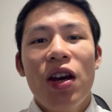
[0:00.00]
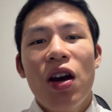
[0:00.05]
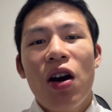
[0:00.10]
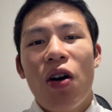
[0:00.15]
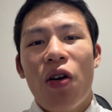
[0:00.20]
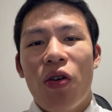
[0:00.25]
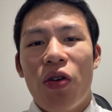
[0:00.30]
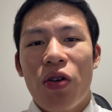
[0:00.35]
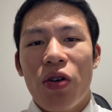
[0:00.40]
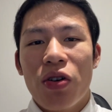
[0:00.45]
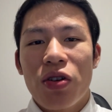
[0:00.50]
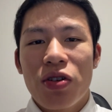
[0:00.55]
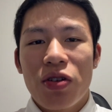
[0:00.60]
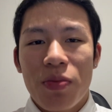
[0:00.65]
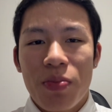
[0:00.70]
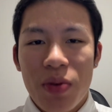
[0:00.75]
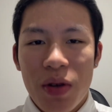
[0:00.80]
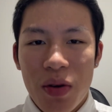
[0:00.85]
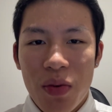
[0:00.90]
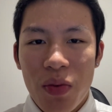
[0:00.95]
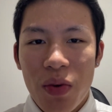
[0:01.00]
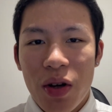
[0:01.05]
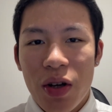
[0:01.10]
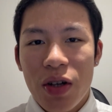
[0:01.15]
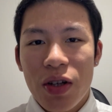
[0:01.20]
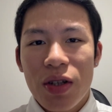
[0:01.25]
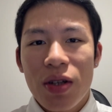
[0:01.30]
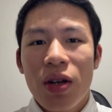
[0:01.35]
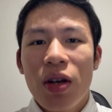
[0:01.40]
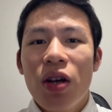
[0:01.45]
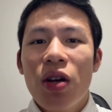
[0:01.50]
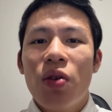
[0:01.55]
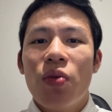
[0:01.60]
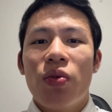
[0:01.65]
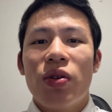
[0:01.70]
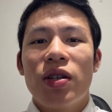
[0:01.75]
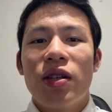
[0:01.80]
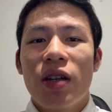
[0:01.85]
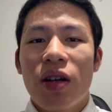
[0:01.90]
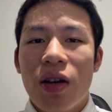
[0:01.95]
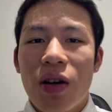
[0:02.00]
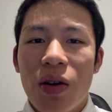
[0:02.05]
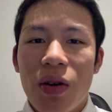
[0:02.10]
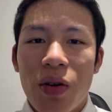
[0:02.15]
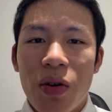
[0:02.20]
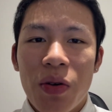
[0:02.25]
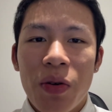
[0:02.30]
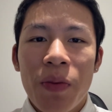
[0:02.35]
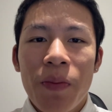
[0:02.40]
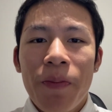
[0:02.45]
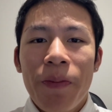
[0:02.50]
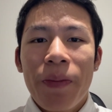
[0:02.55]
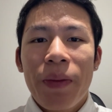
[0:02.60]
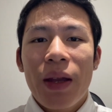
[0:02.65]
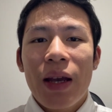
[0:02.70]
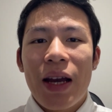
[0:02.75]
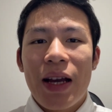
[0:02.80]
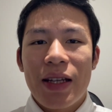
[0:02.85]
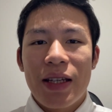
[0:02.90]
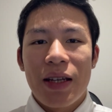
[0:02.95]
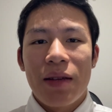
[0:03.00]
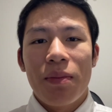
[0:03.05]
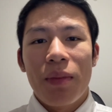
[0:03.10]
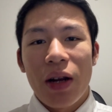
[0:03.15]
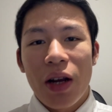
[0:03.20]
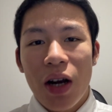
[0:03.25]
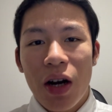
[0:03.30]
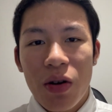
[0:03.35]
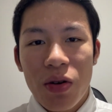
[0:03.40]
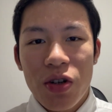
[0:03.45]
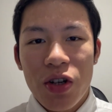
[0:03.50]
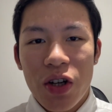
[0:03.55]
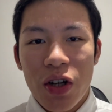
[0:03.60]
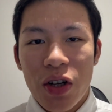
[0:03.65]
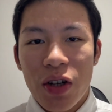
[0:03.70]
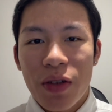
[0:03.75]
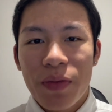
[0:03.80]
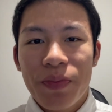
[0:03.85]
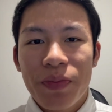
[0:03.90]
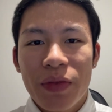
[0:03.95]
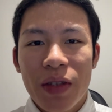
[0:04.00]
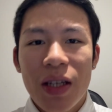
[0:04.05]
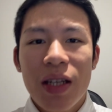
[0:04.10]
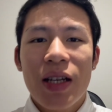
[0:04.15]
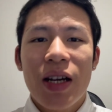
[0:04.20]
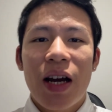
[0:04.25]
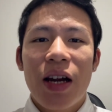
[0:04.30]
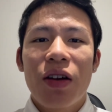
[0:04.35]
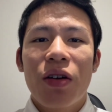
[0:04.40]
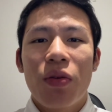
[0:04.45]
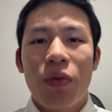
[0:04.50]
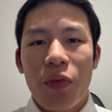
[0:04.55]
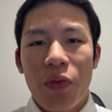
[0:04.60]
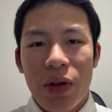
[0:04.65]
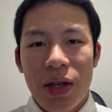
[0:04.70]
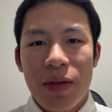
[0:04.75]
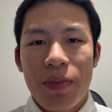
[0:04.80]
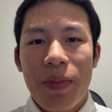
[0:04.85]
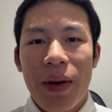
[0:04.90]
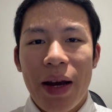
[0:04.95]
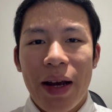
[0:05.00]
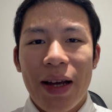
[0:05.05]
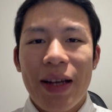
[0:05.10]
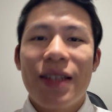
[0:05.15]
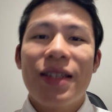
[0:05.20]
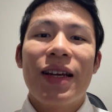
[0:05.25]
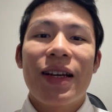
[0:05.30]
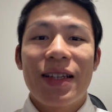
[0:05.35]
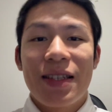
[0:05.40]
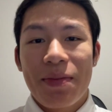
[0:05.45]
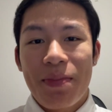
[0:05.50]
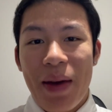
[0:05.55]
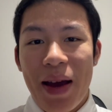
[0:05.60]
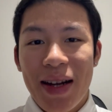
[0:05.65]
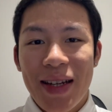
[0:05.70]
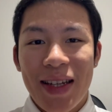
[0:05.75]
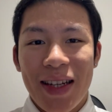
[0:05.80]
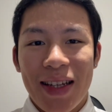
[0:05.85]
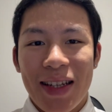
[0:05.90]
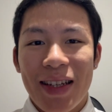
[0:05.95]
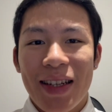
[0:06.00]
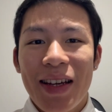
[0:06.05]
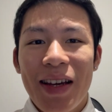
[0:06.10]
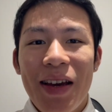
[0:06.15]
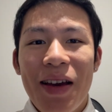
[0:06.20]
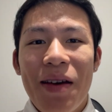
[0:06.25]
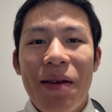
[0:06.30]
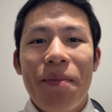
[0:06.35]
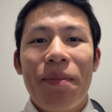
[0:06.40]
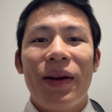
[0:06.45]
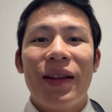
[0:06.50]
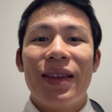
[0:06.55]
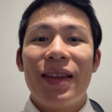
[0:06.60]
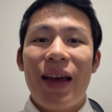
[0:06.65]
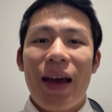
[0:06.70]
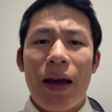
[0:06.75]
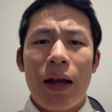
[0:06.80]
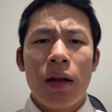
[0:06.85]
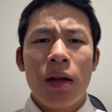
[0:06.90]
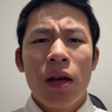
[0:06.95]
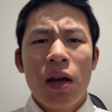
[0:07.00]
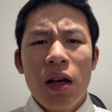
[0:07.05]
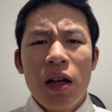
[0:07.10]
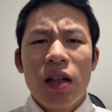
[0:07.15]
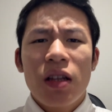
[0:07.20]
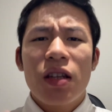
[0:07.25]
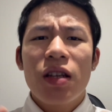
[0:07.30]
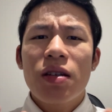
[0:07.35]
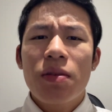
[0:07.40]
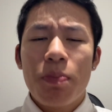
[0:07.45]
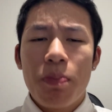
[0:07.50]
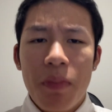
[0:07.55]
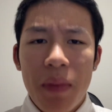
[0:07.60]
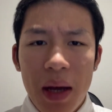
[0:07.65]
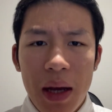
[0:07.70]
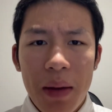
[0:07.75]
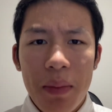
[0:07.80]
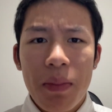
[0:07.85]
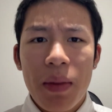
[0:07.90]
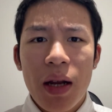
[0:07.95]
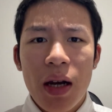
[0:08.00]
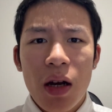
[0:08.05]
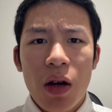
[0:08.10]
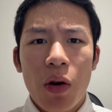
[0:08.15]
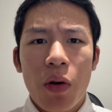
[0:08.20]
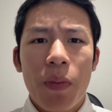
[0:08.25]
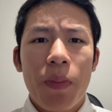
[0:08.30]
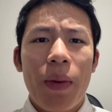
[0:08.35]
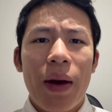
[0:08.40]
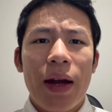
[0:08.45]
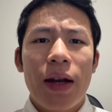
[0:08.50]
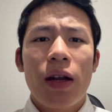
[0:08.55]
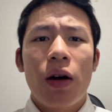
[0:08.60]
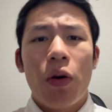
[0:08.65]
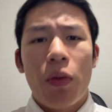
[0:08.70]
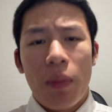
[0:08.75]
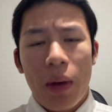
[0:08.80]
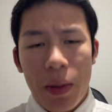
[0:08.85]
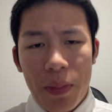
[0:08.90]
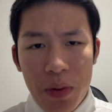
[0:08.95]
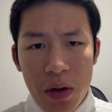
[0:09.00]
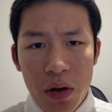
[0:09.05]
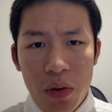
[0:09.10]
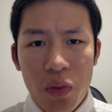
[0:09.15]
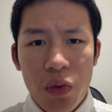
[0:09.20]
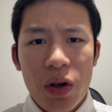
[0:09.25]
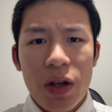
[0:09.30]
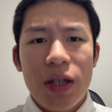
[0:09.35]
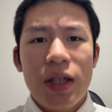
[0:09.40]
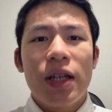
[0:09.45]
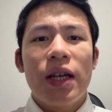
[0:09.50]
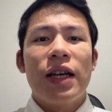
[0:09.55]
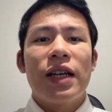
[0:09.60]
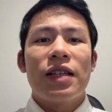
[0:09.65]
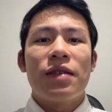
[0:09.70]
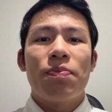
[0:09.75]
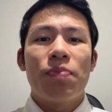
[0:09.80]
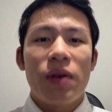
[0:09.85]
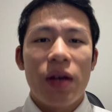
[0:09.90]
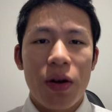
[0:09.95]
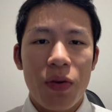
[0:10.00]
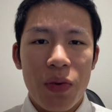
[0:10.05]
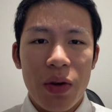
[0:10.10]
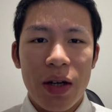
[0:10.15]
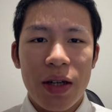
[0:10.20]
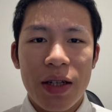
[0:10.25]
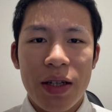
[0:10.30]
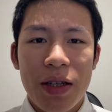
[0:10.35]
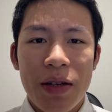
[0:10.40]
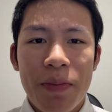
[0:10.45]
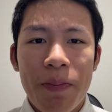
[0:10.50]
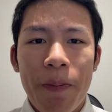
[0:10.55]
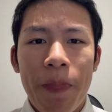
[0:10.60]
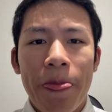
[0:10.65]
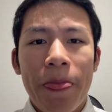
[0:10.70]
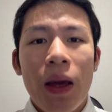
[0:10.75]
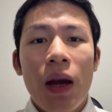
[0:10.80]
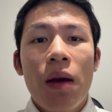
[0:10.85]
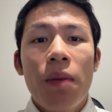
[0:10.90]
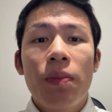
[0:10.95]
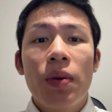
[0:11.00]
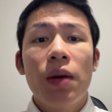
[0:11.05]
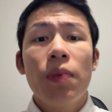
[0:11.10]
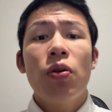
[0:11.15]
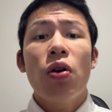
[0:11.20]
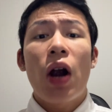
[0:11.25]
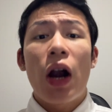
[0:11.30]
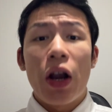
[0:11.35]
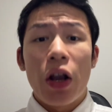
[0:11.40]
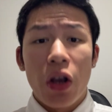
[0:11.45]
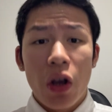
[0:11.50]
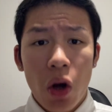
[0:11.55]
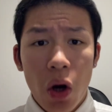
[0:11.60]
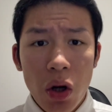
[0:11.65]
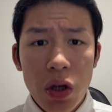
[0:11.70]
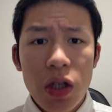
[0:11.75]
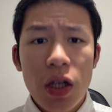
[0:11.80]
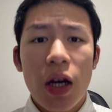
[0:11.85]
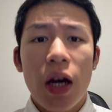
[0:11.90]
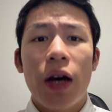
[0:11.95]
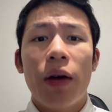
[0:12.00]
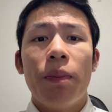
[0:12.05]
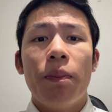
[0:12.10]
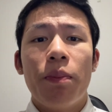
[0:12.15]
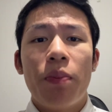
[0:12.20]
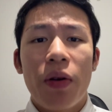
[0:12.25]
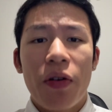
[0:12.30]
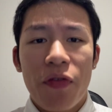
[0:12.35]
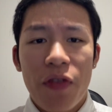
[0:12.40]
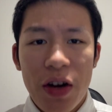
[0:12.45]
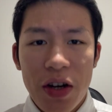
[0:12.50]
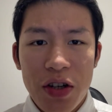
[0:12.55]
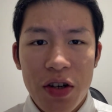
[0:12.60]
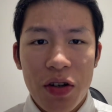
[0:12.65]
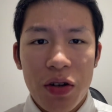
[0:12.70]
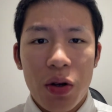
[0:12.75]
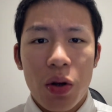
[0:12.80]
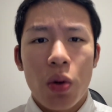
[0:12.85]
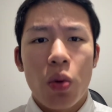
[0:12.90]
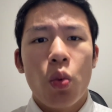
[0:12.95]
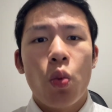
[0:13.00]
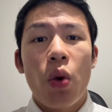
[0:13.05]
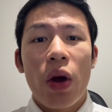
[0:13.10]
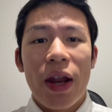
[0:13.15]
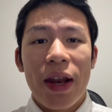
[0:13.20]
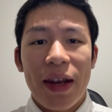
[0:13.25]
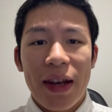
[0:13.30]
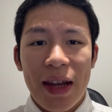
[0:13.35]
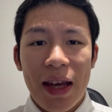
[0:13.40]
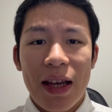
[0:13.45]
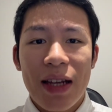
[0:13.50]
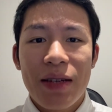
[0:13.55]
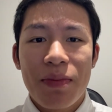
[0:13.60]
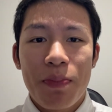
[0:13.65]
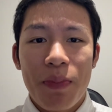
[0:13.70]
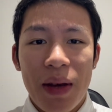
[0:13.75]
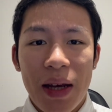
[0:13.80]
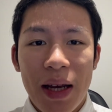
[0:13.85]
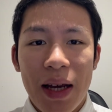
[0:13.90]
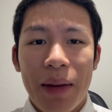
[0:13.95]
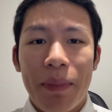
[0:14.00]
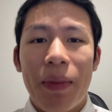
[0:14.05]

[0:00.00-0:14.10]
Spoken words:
or superiors was the goal, as in my culture, this kind of respect is expected. But then, this made me look back on my previous experience. People are not unprofessional when they speak